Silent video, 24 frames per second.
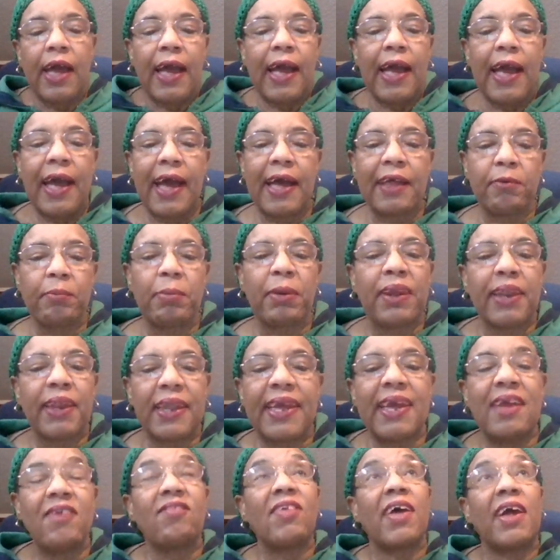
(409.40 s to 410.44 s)
And
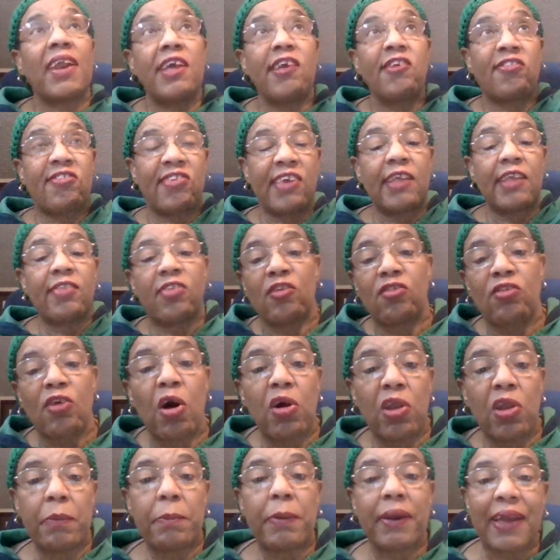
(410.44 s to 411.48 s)
believe that he sent his
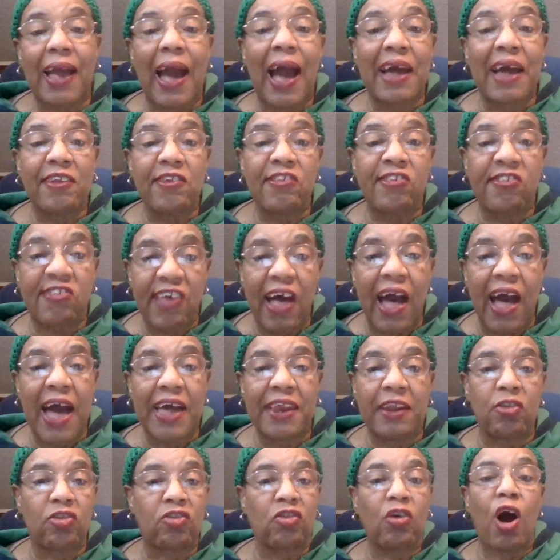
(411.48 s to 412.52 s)
only begotten
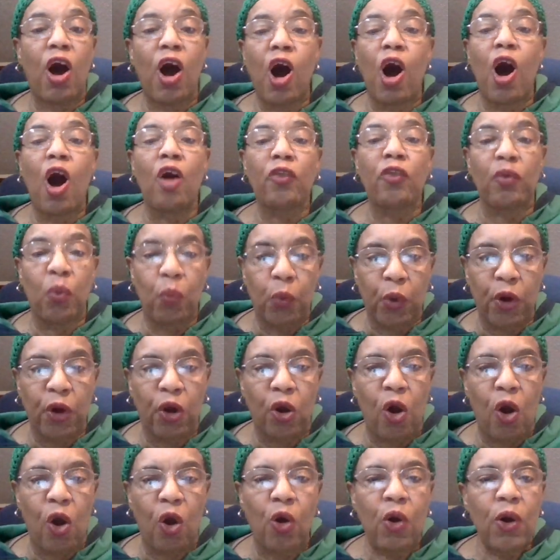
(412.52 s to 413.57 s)
Son into all the
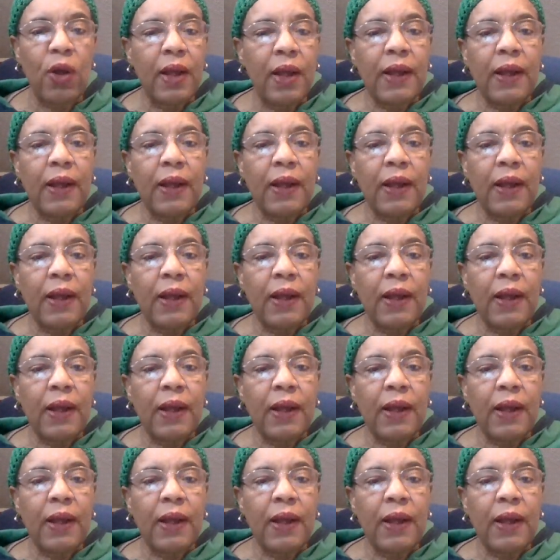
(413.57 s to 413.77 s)
world